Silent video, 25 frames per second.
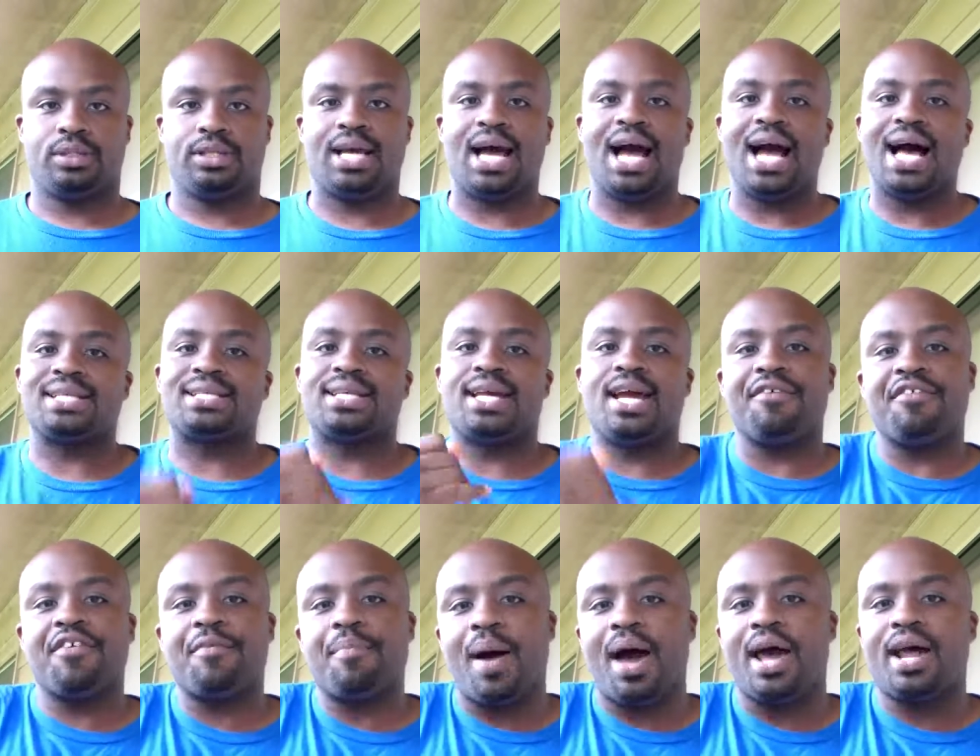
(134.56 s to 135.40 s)
Guys,
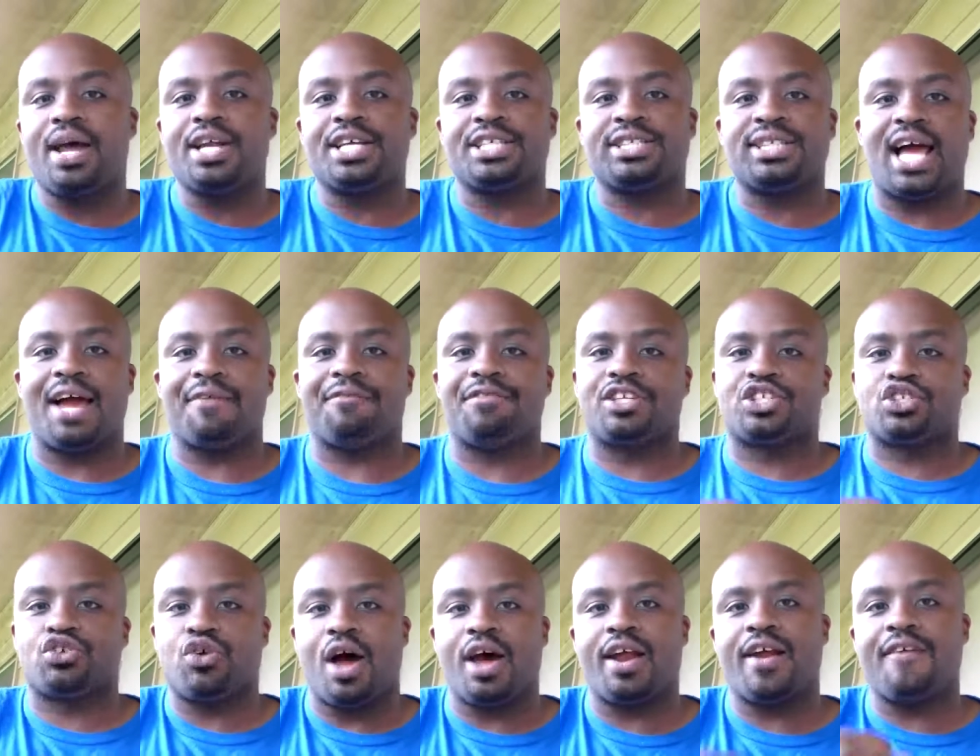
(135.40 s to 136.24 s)
everybody in this life
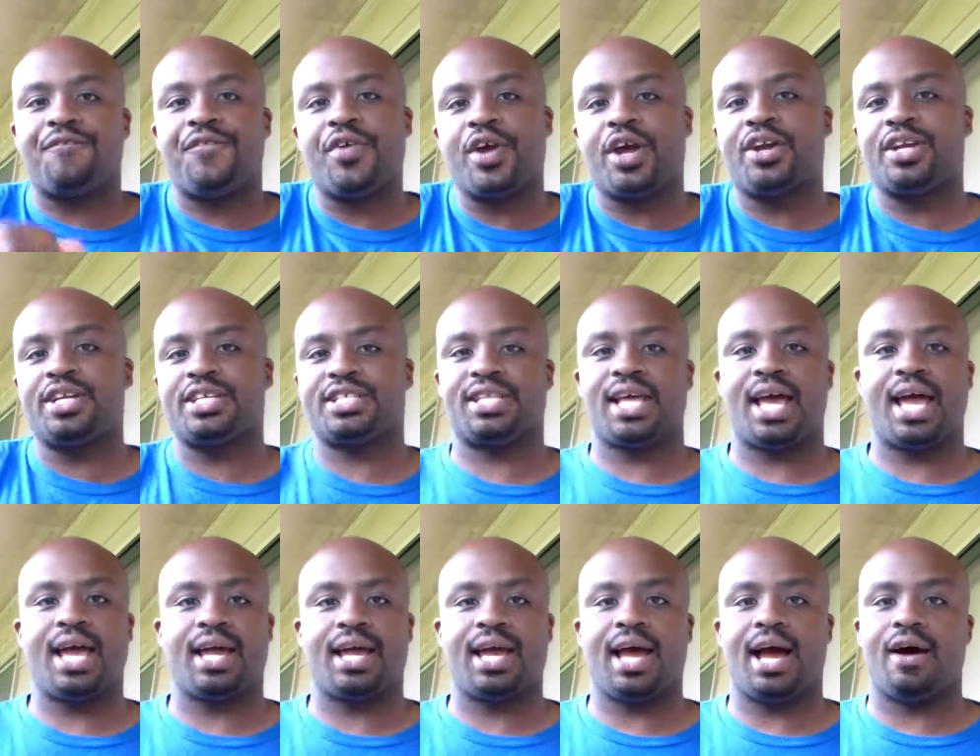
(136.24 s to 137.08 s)
is trying to figure this
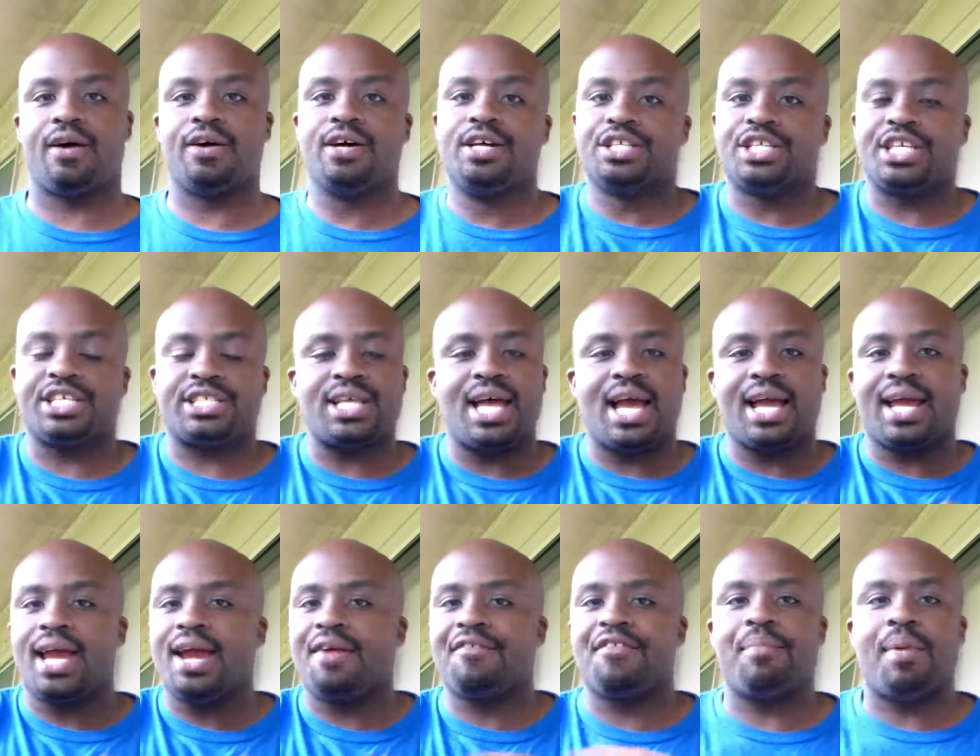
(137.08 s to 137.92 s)
thing out, just
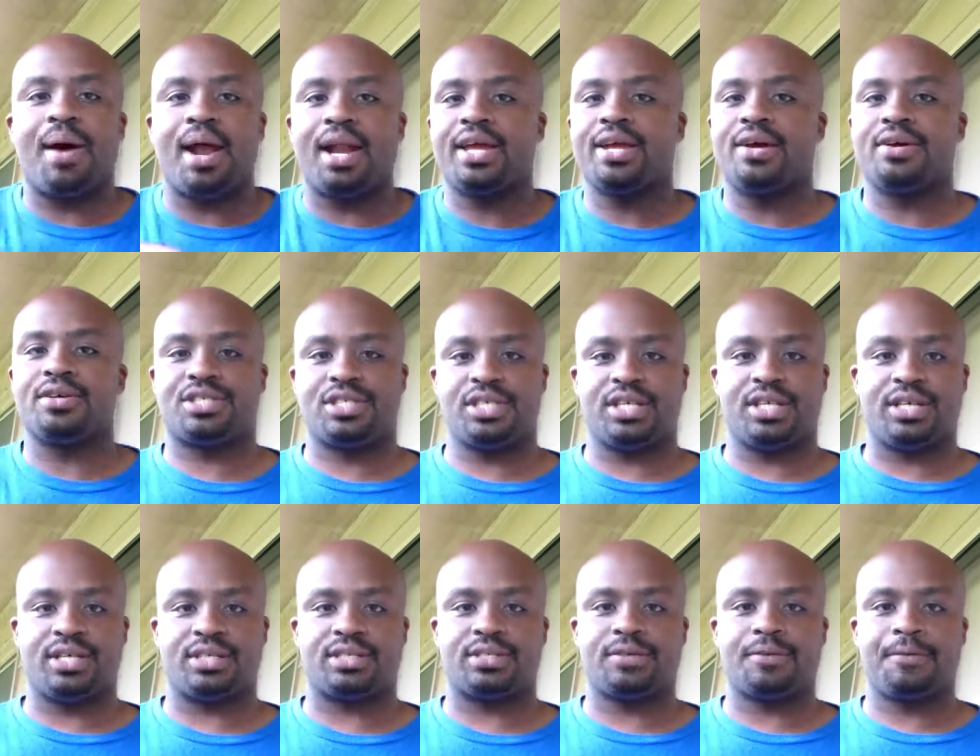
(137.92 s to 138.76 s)
like everybody else
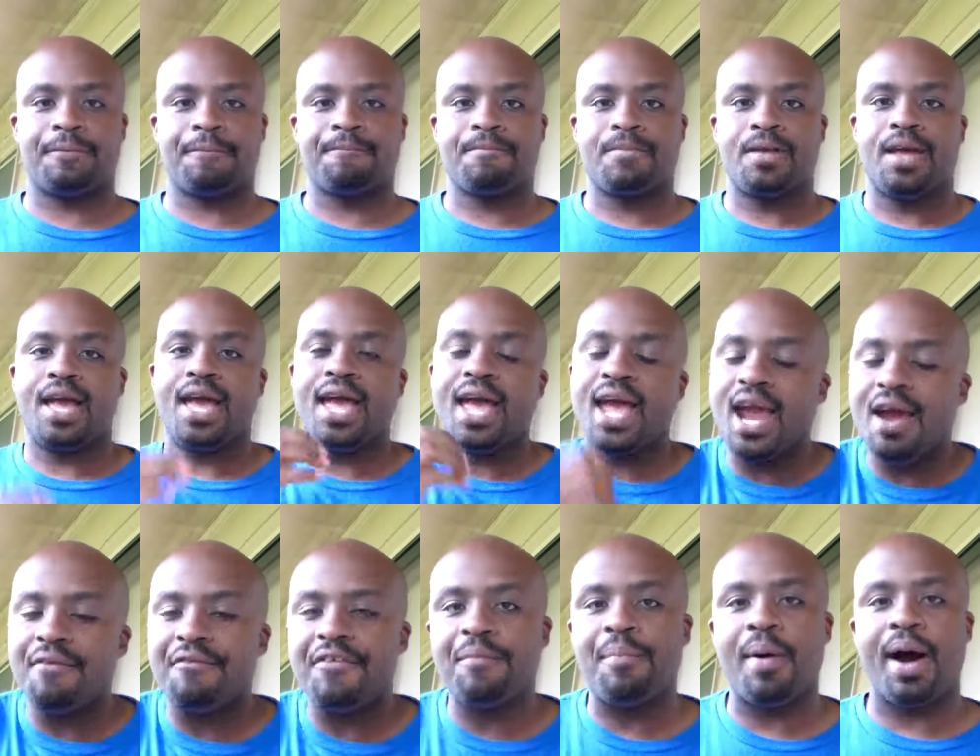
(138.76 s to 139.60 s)
is.
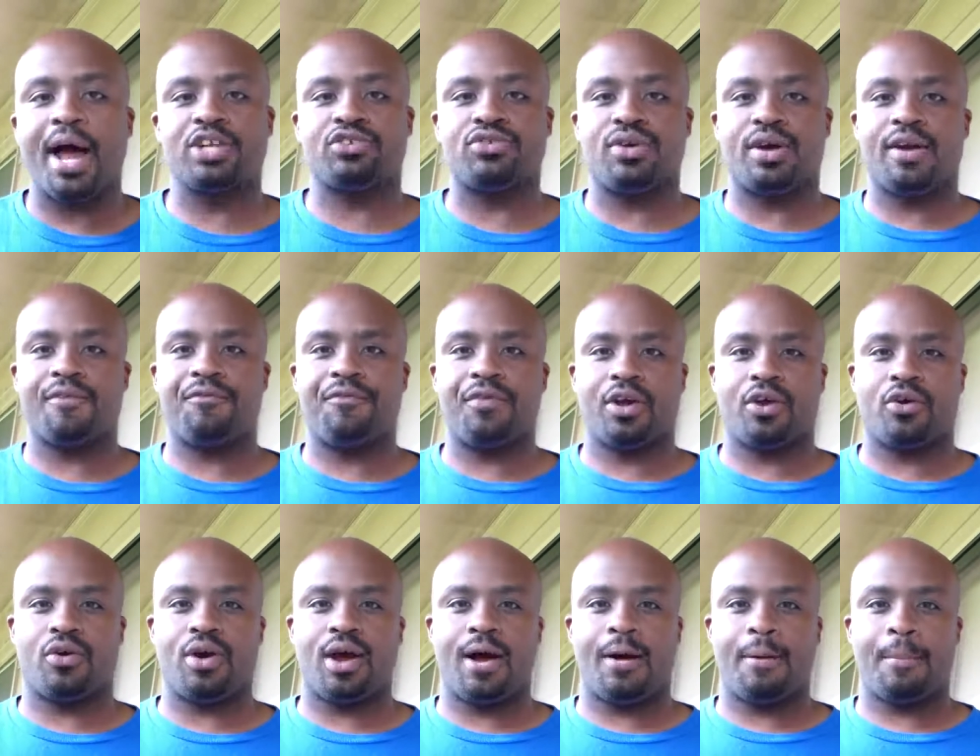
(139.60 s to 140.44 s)
Everybody trying to
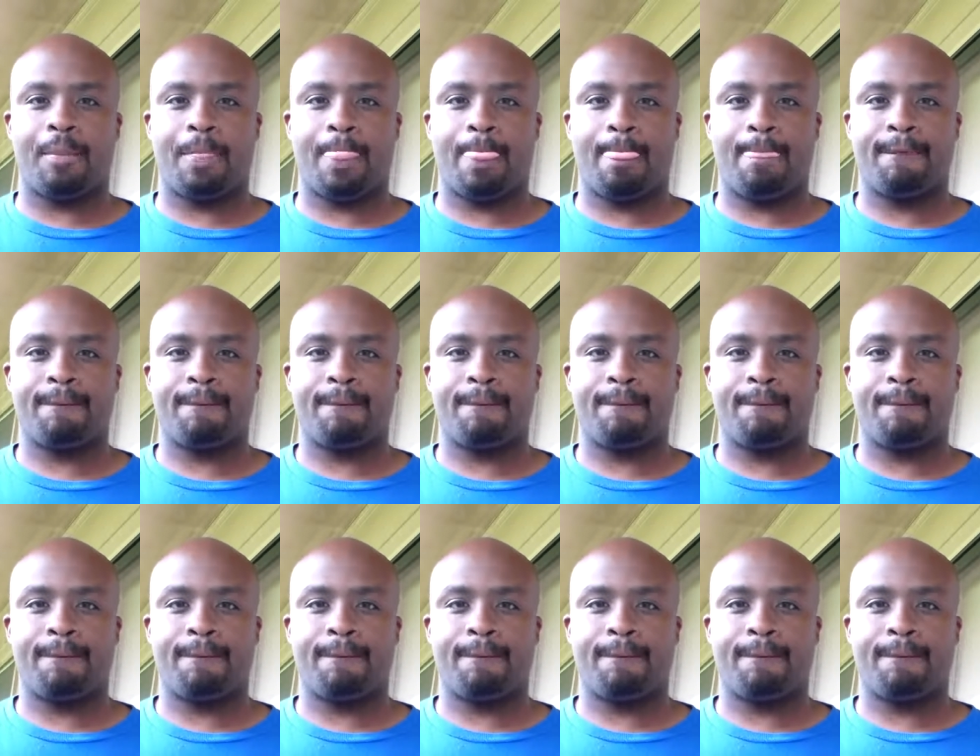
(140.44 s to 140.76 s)
figure out.